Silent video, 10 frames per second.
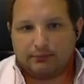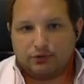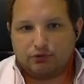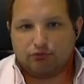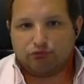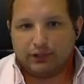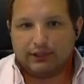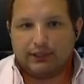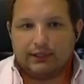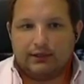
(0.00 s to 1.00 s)
to
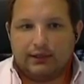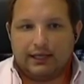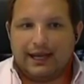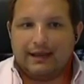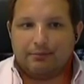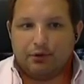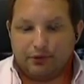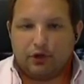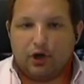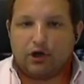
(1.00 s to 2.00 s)
really enable
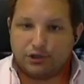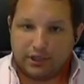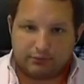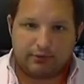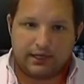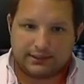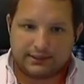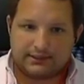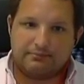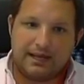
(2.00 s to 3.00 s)
the large
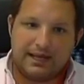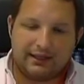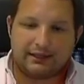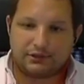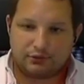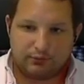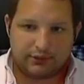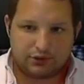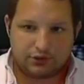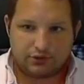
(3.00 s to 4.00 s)
enterprises to make that
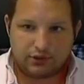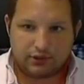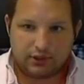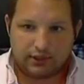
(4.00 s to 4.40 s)
switch